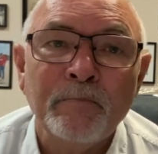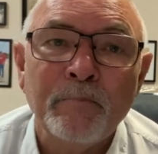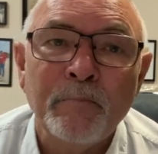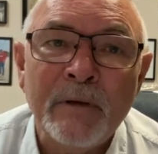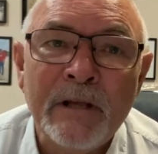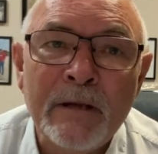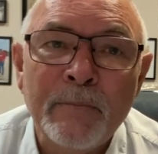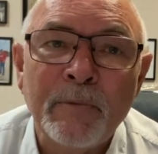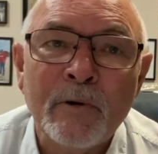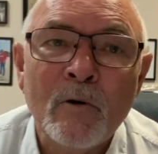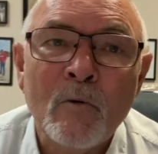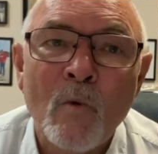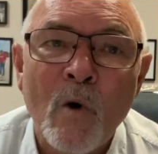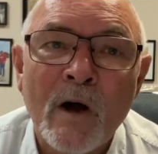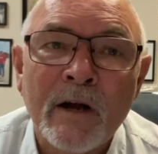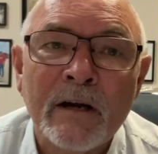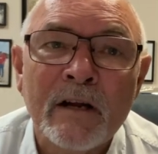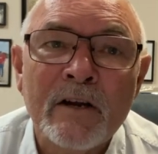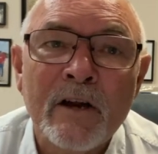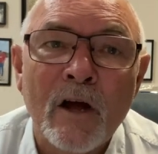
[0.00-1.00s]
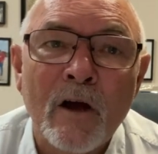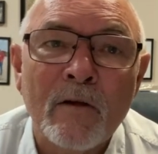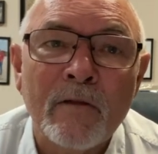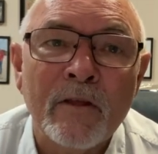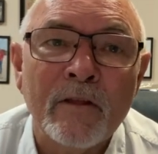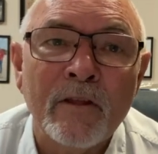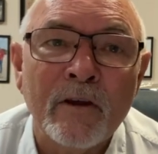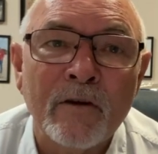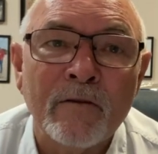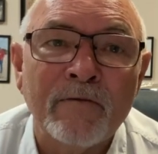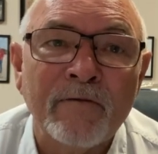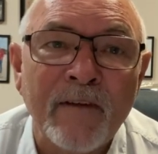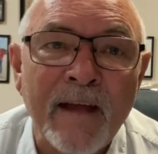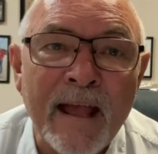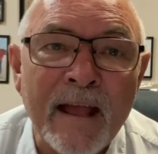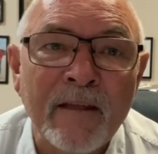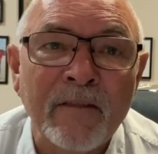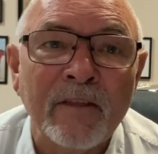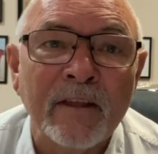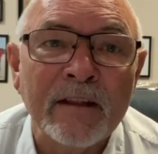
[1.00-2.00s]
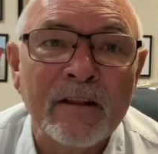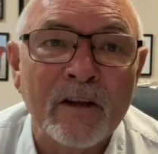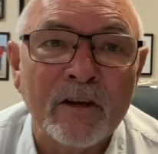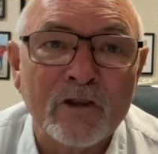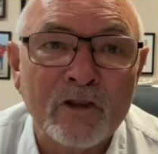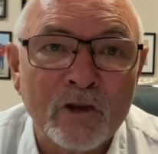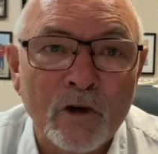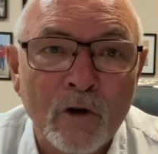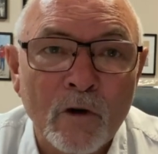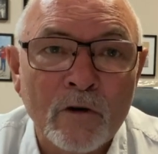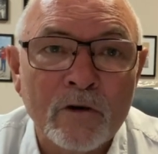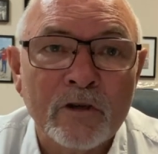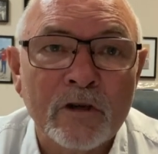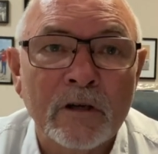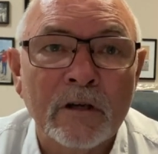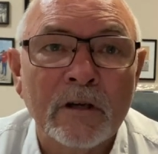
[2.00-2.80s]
People want to know that their faith and their church